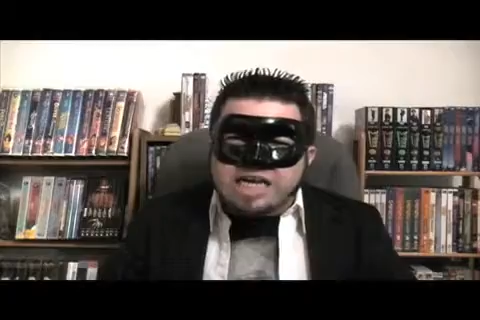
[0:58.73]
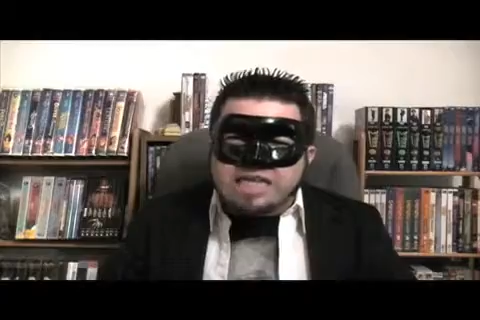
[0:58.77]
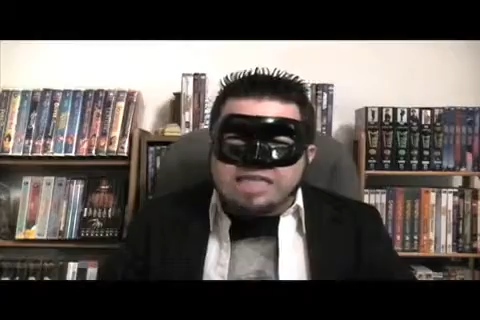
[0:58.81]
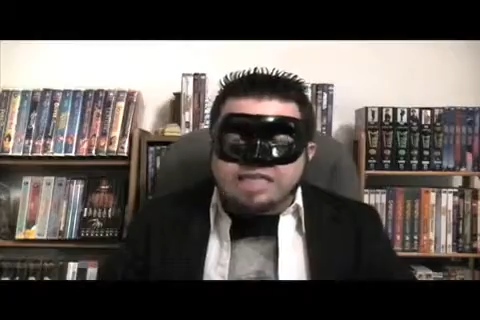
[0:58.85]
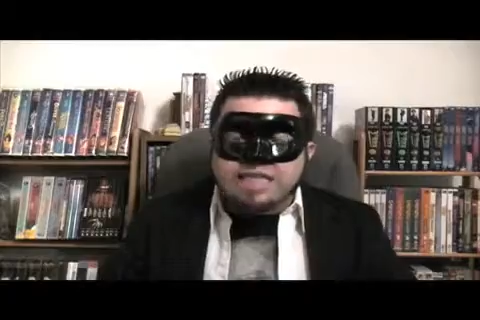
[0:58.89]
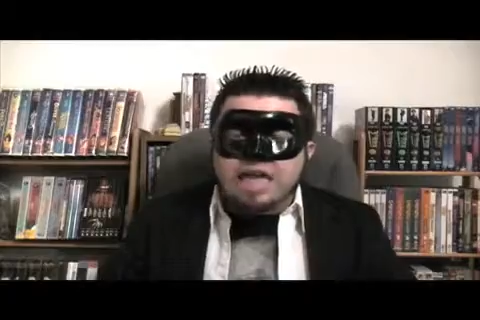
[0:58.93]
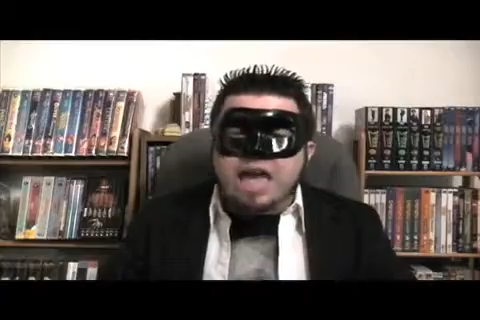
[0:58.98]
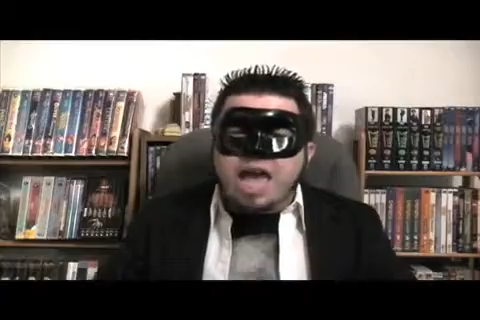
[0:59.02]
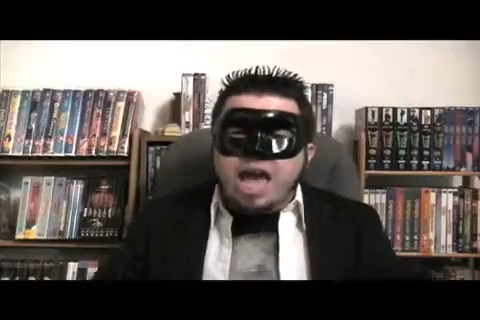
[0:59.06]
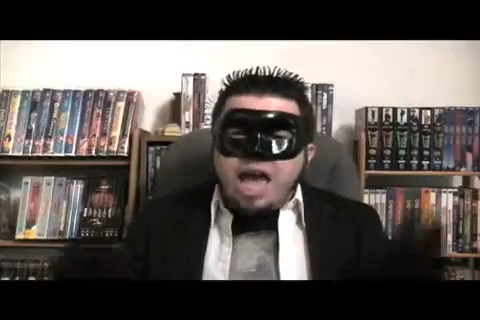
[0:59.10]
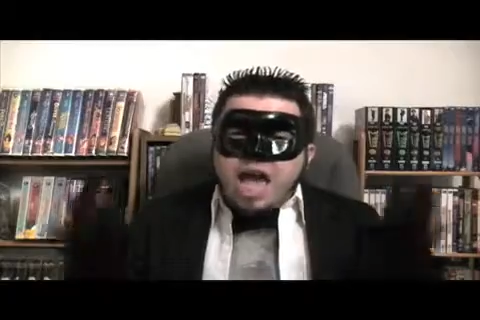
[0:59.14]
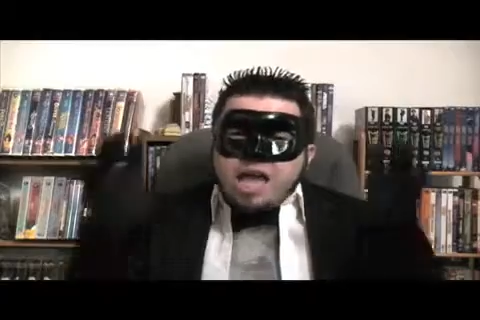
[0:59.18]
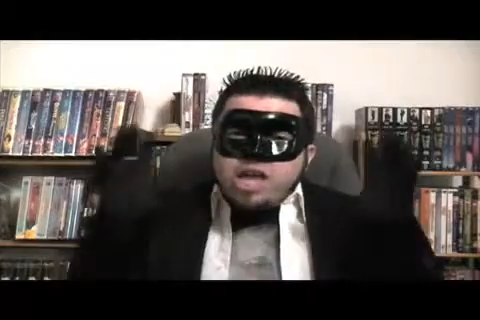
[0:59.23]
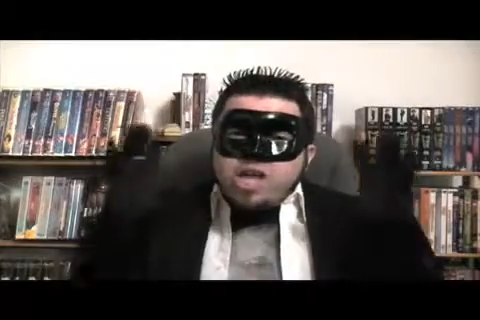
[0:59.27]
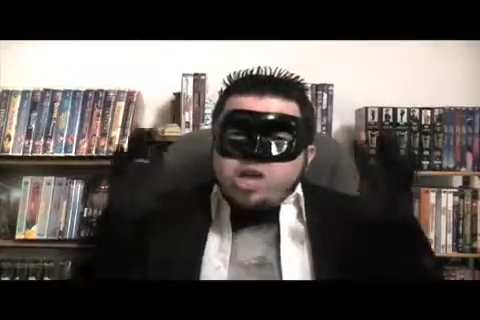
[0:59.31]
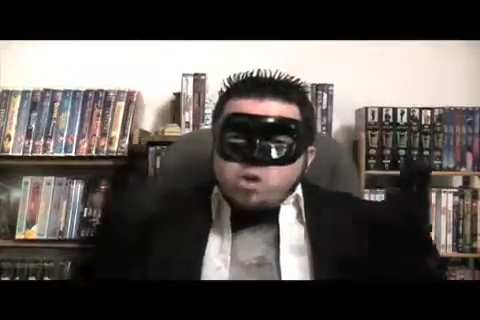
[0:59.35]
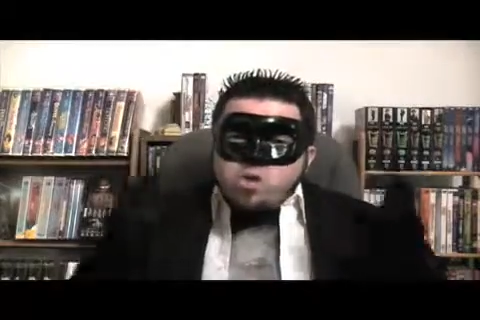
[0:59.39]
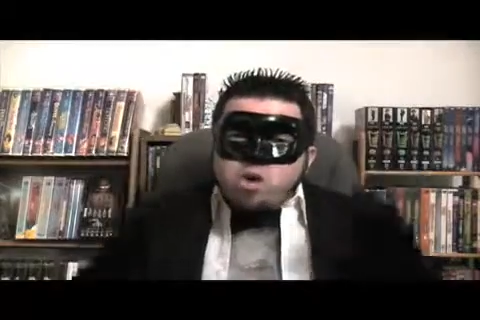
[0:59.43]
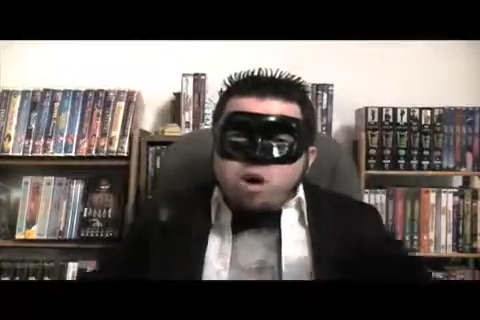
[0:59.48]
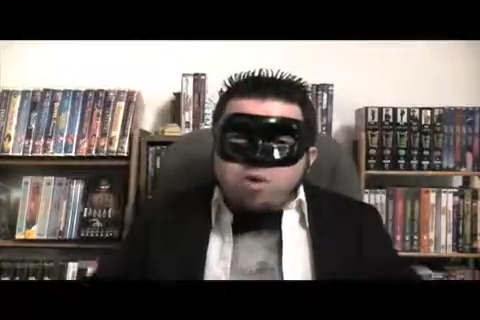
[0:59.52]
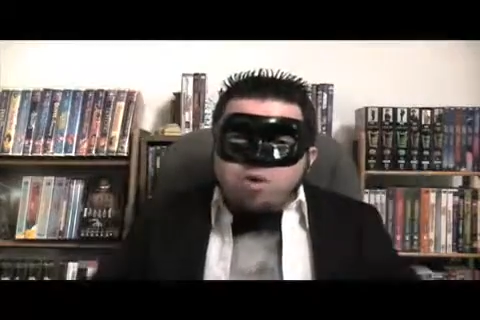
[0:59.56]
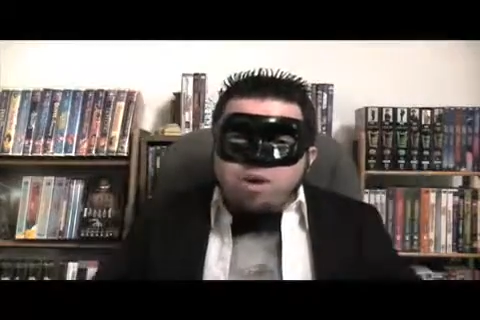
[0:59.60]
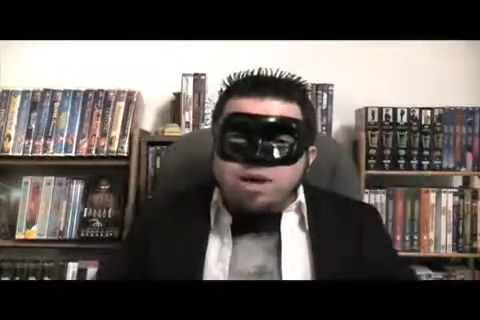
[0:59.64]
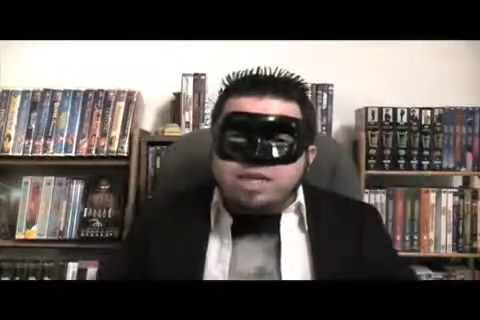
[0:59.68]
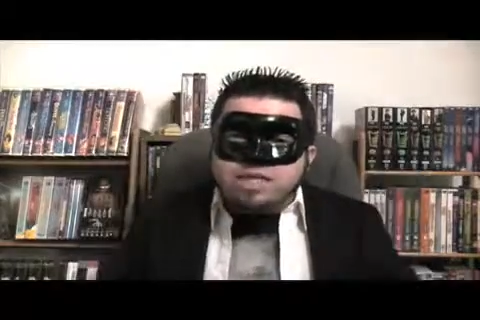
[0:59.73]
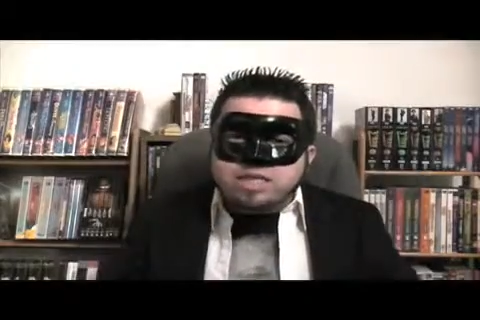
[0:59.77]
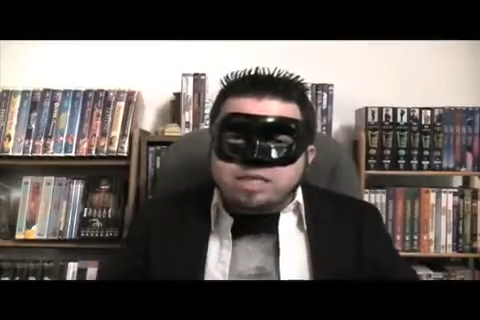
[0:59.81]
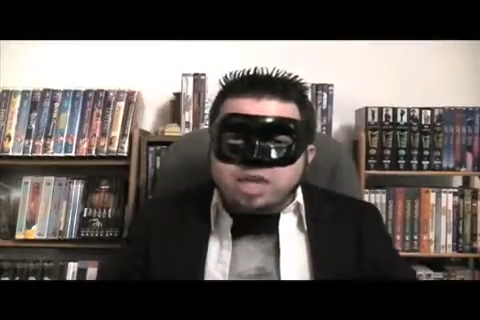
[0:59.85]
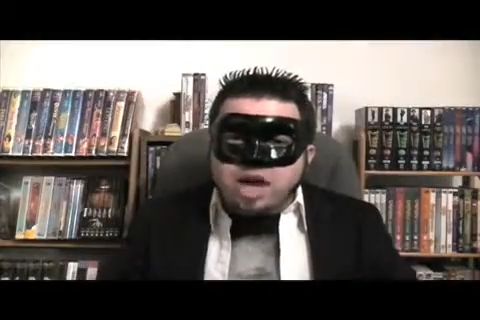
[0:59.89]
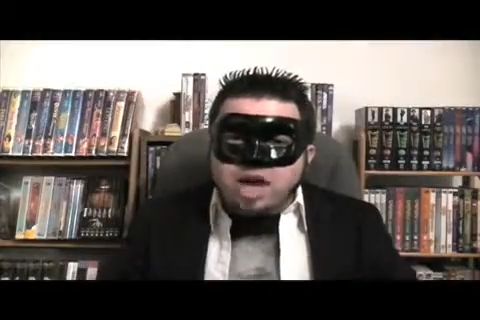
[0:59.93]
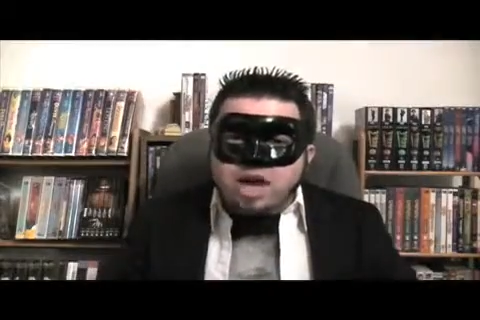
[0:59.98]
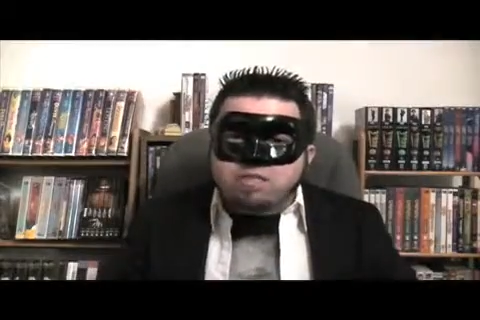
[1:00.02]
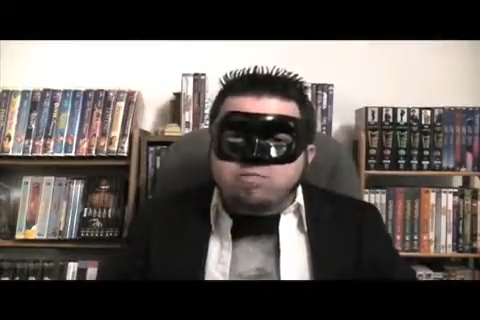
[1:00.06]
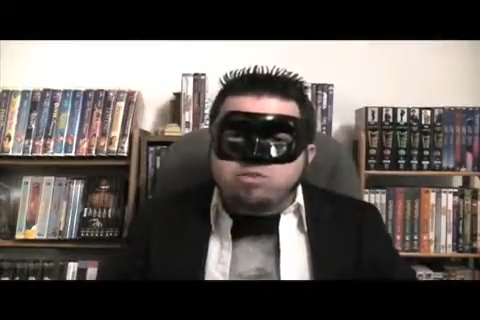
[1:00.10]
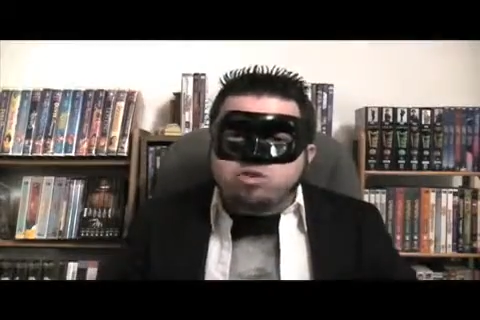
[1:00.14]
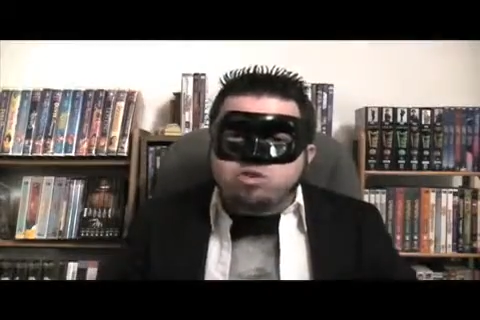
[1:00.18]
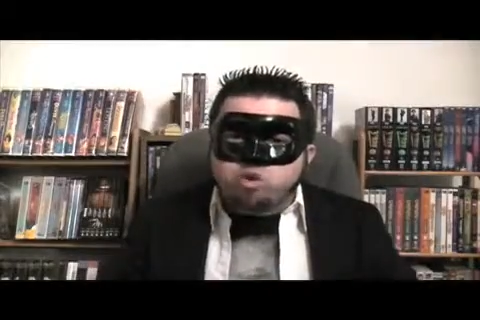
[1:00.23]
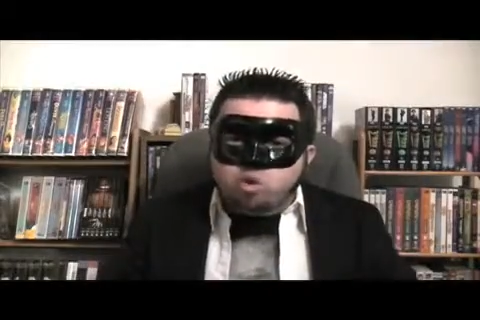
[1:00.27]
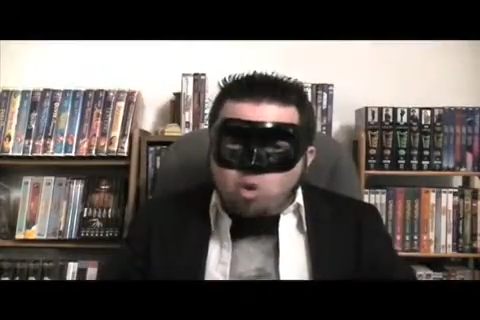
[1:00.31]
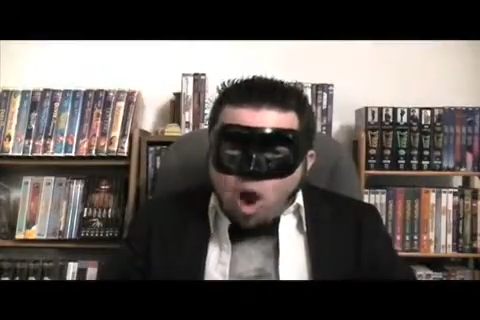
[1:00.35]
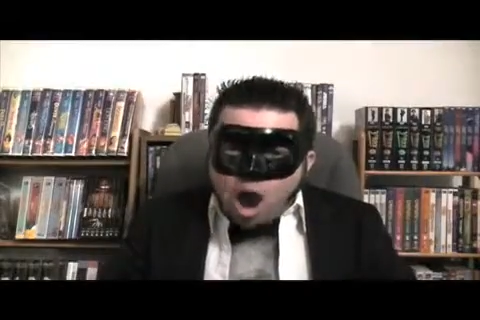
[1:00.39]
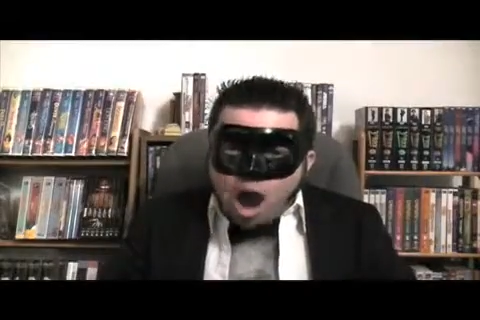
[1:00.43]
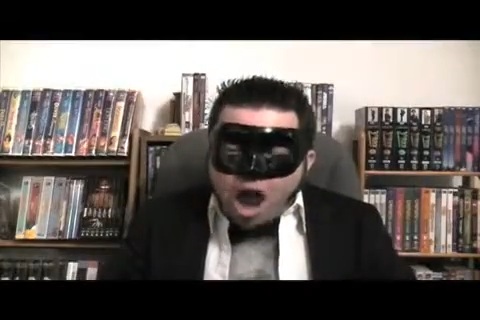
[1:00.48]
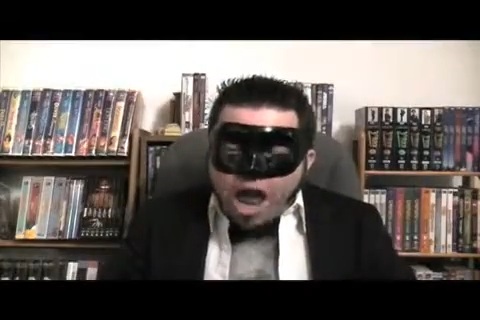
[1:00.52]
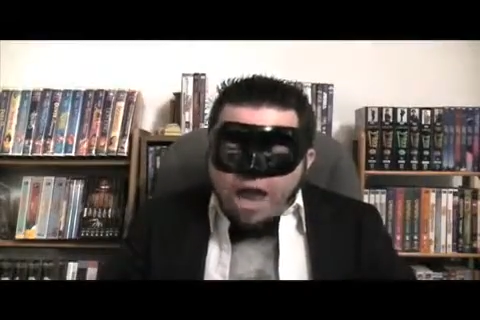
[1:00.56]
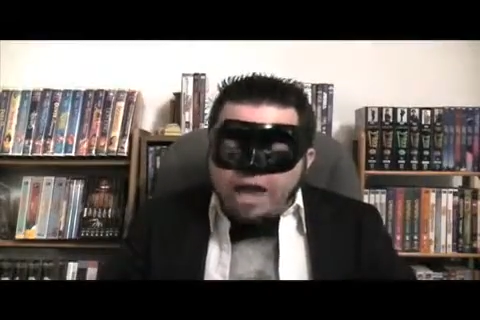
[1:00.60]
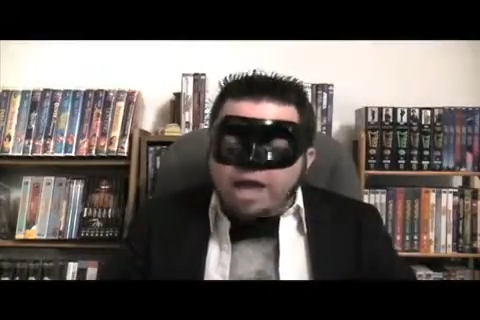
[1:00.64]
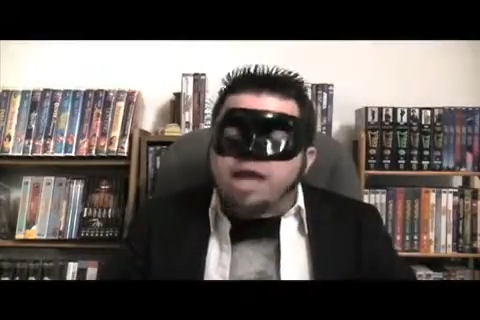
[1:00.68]
guns, and you already saw him
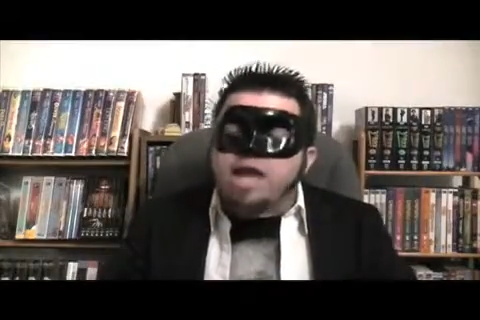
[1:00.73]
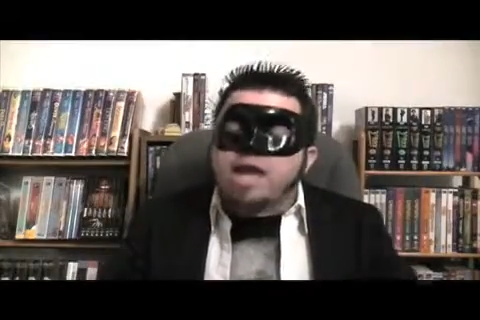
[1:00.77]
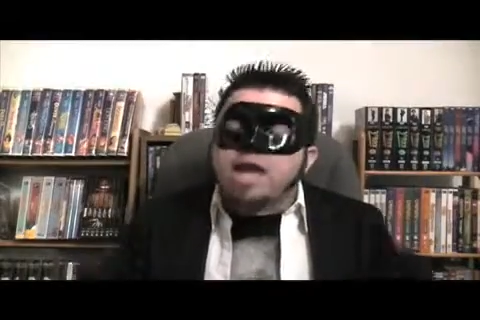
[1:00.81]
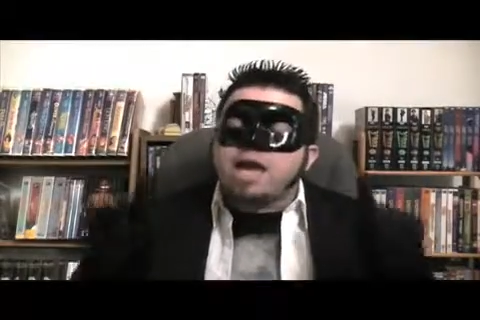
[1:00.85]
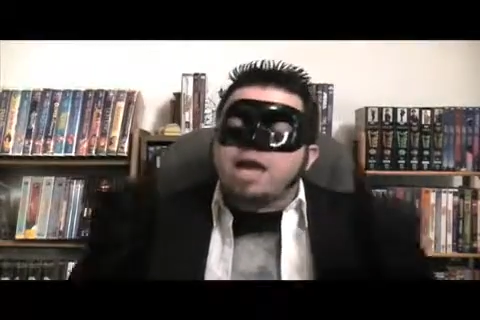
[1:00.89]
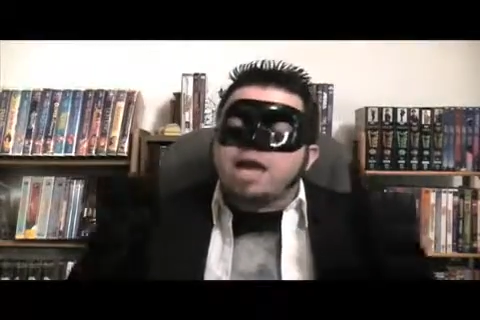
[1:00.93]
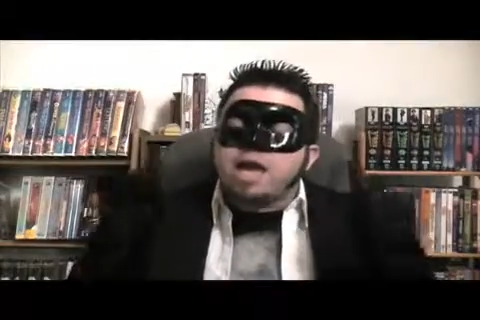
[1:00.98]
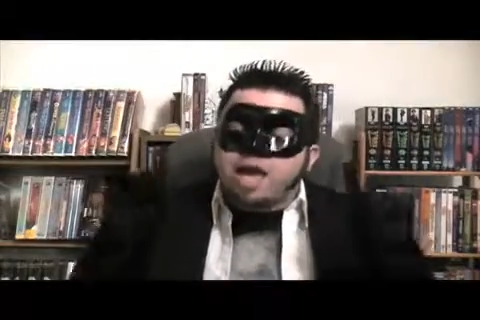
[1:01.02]
try,